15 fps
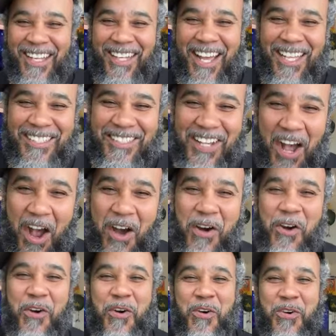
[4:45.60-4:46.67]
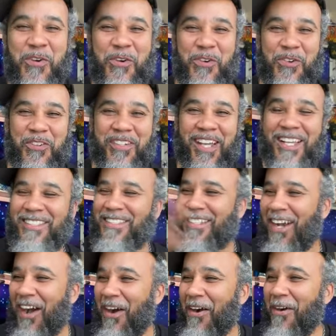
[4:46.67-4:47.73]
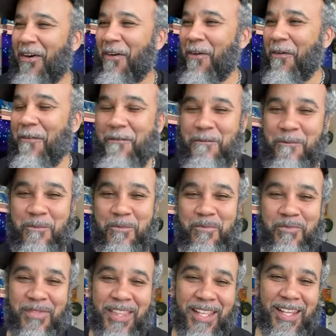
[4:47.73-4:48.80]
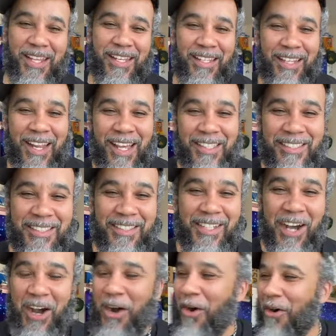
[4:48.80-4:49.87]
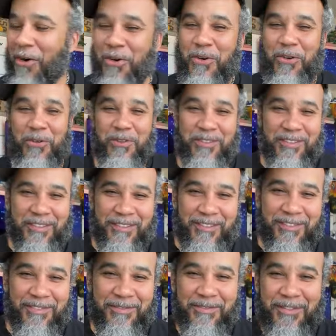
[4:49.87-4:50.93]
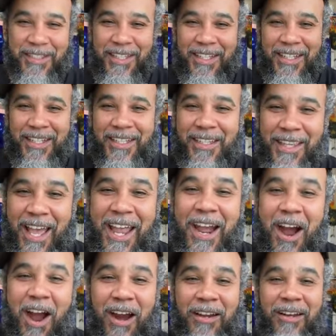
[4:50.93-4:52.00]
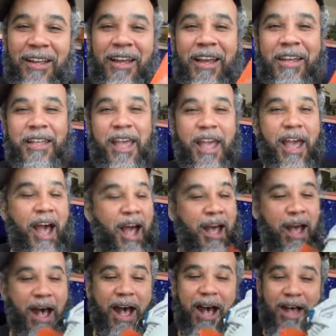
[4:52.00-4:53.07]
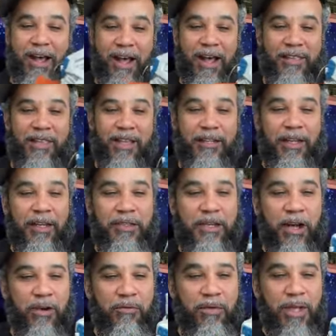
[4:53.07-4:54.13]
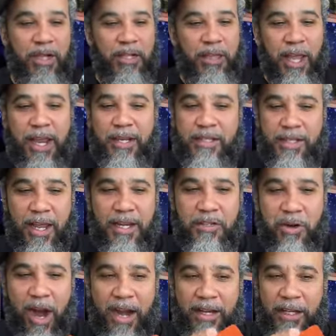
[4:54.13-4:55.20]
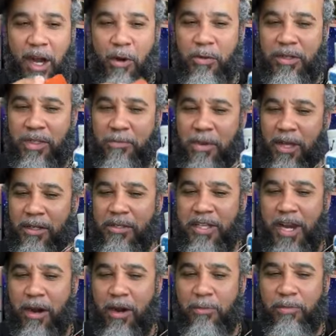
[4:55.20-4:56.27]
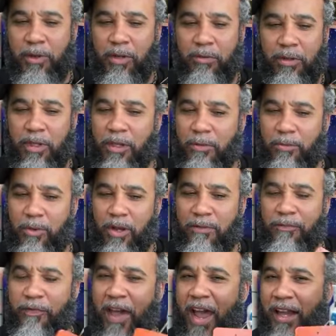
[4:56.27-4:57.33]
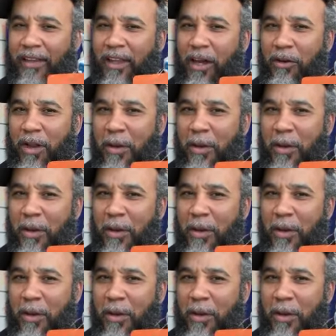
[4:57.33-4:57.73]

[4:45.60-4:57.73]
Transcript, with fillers: Let's go. Let's go. Let's go. They are clean. Yeah, I, I, I think they're dope. They they tried to go with the military blue little effect though.